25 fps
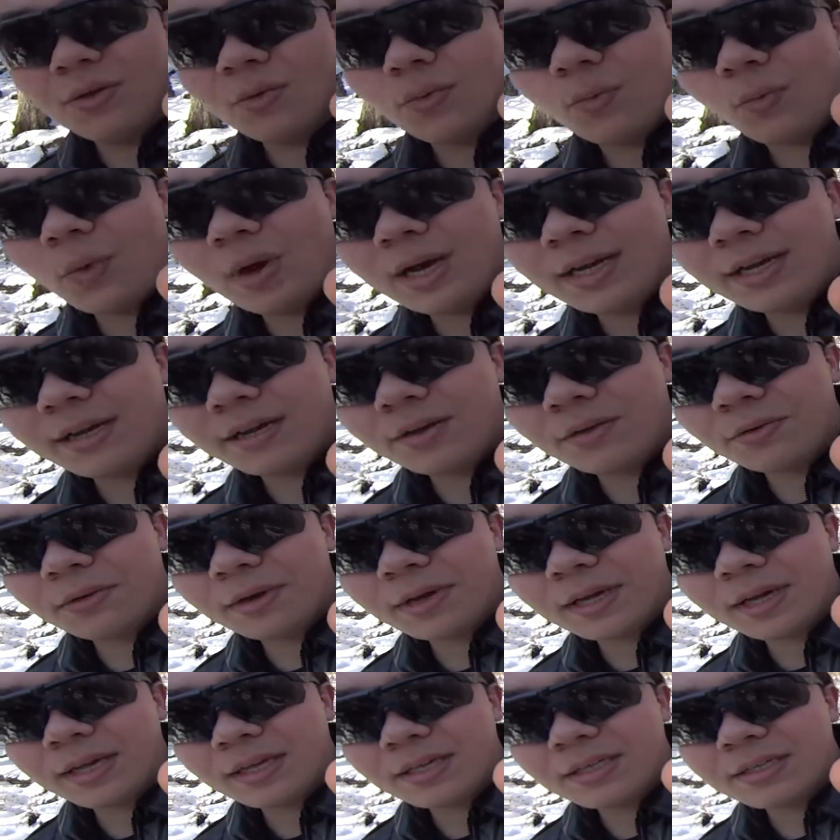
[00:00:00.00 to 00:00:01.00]
wedding
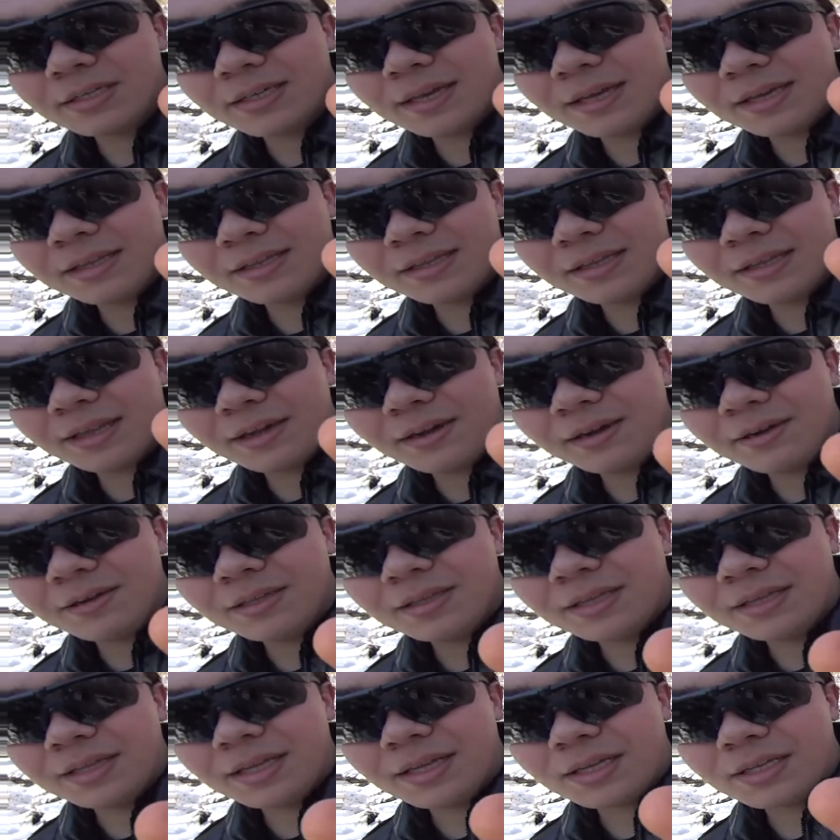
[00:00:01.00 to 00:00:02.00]
ring set there
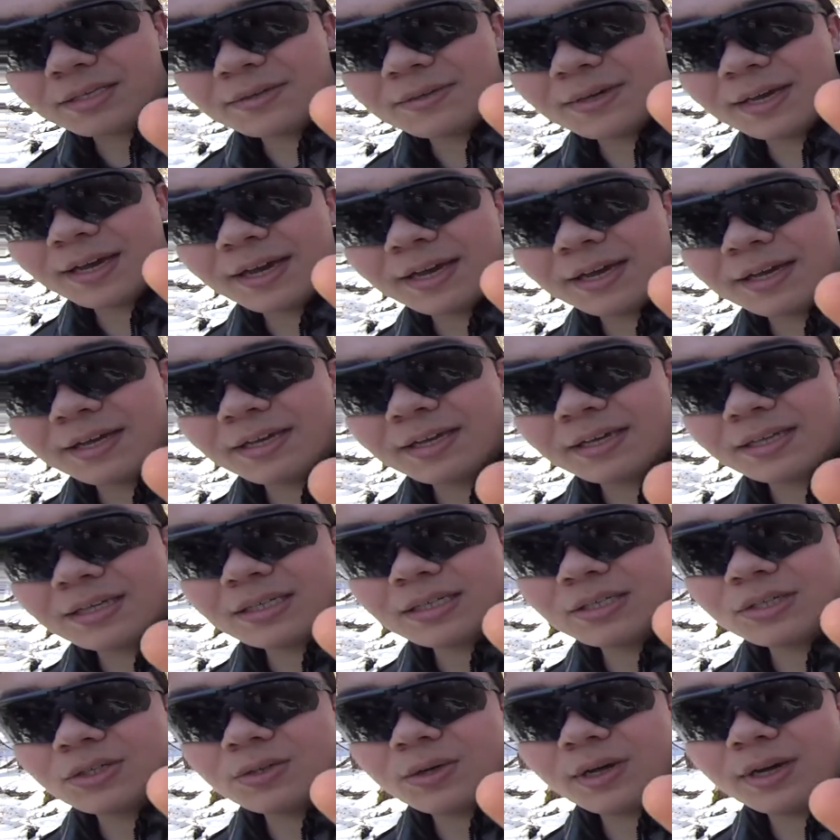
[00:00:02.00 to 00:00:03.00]
that this guy
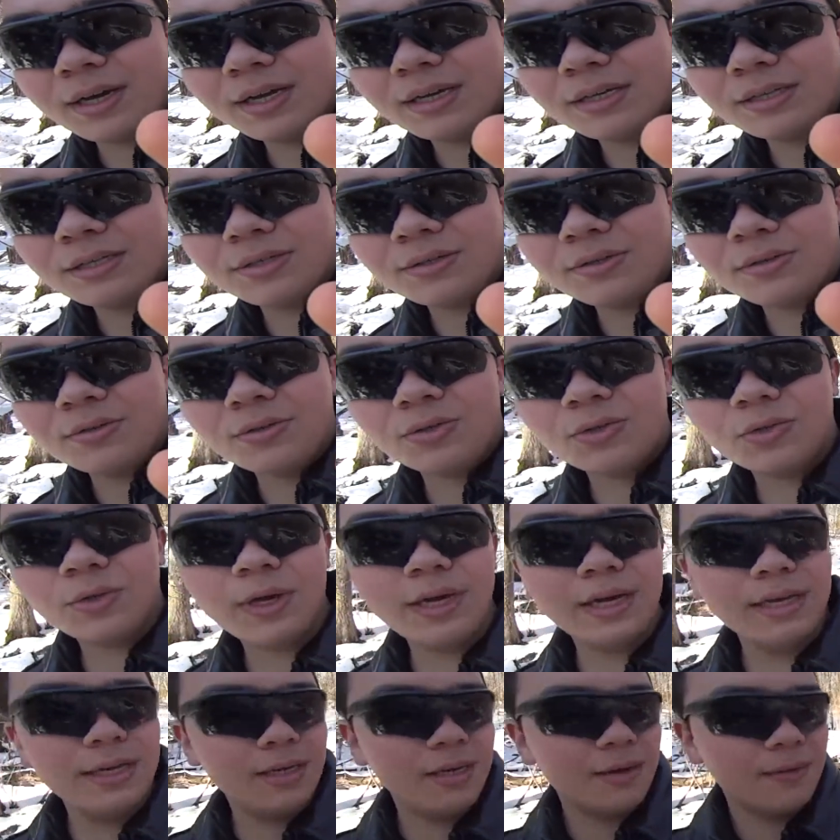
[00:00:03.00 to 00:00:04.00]
is trying to
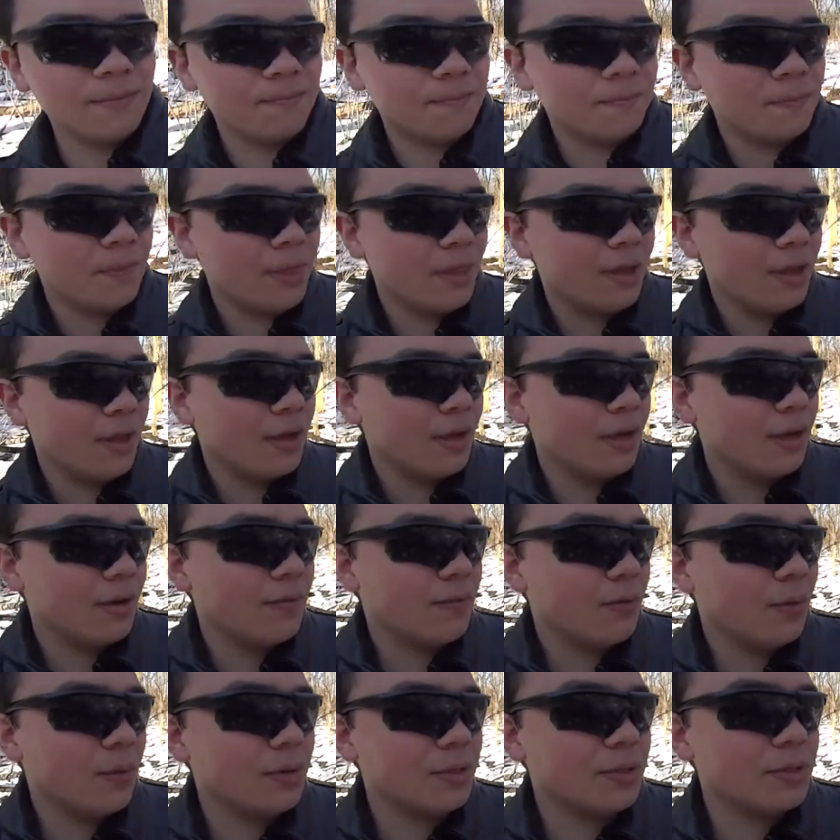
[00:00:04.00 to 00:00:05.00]
trade
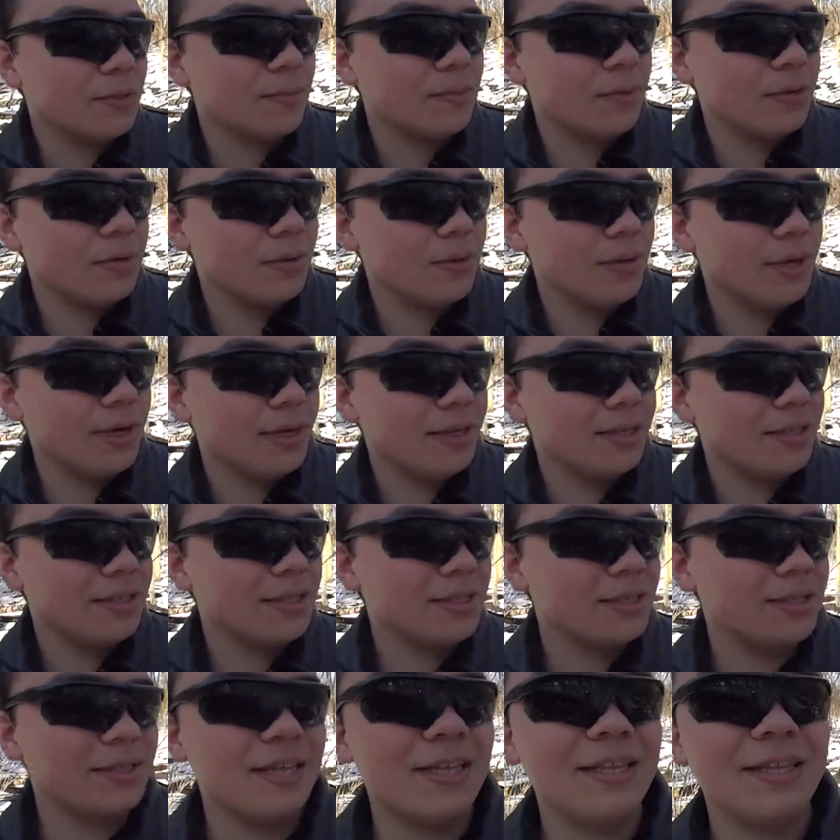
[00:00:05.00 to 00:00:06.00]
for some new
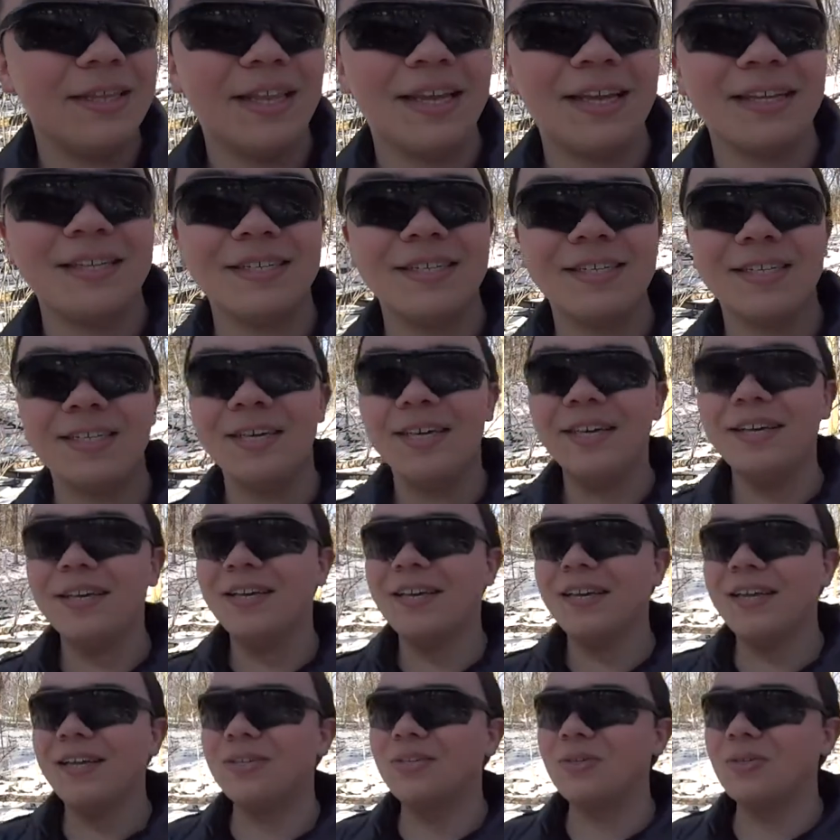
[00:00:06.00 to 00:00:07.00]
guns. That's
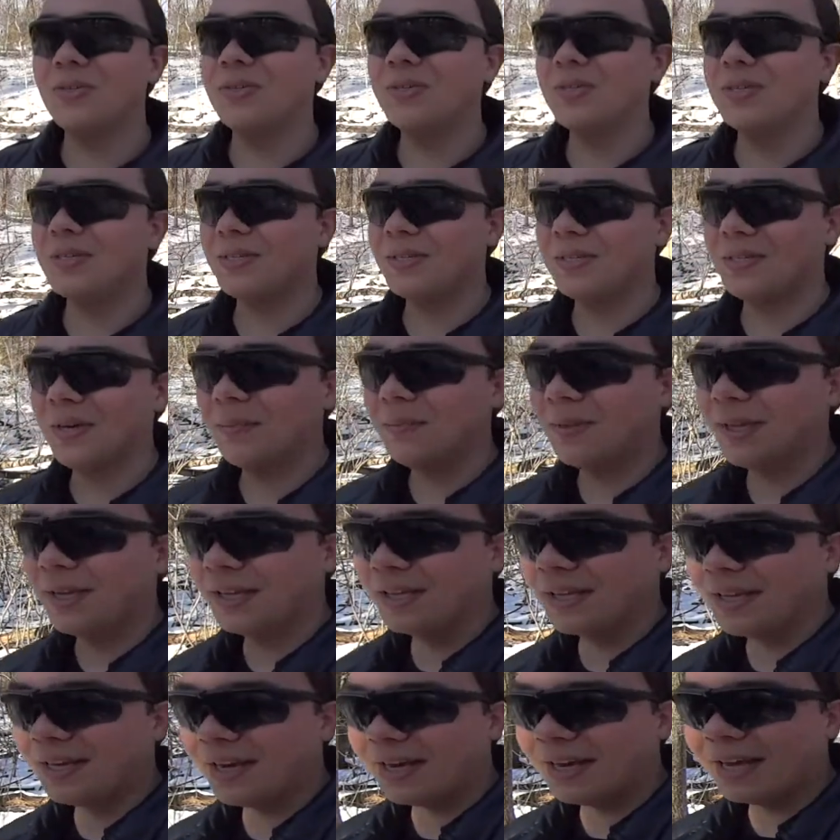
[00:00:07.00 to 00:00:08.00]
just something
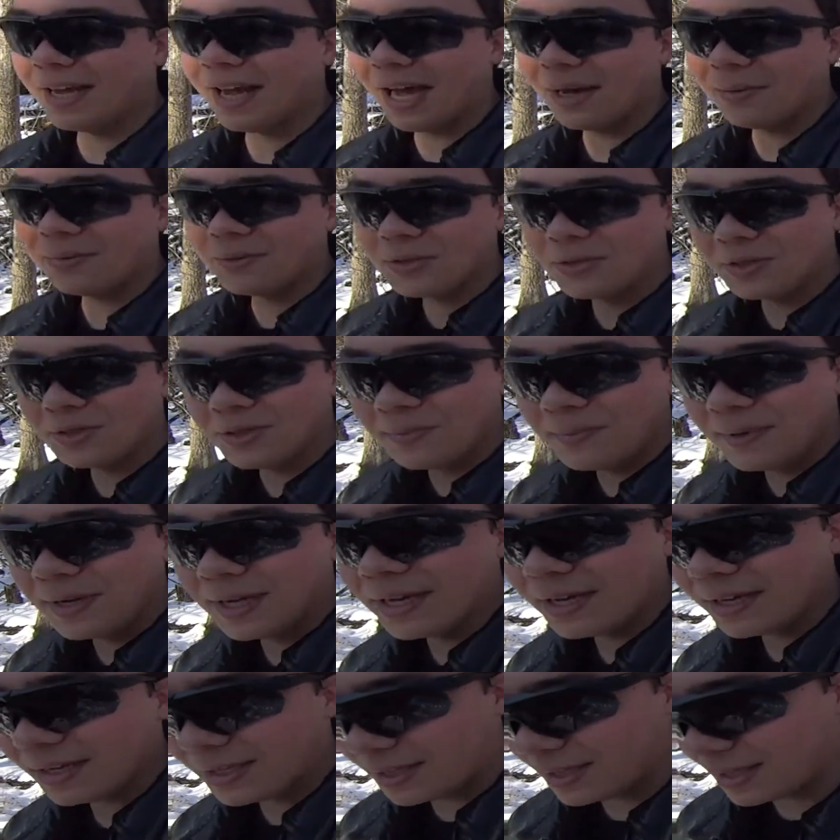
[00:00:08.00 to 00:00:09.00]
that I captured
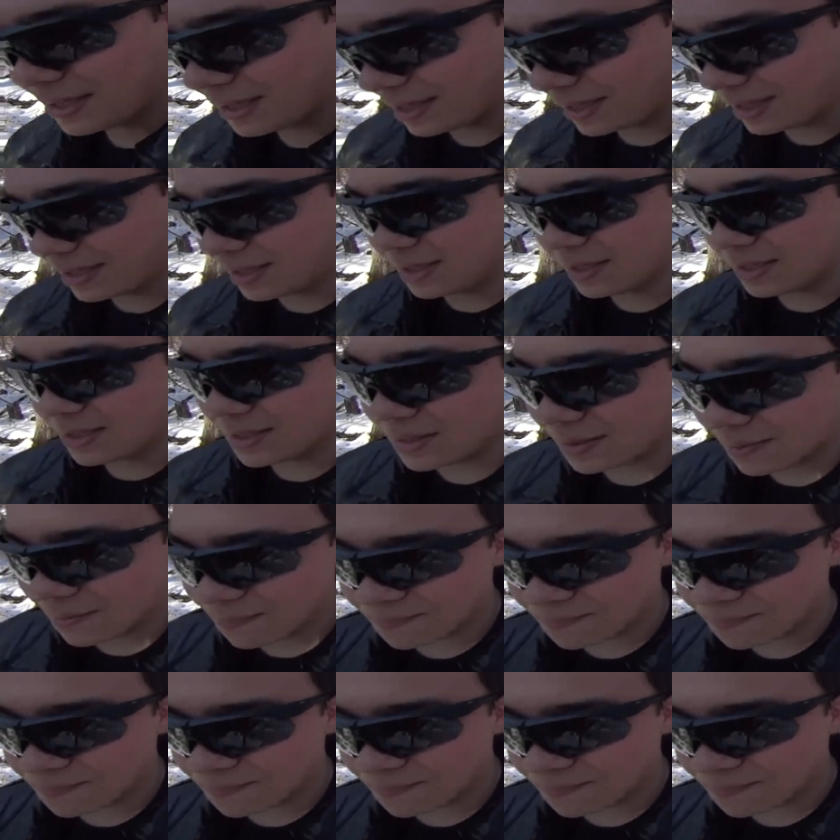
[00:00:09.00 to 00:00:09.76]
because it is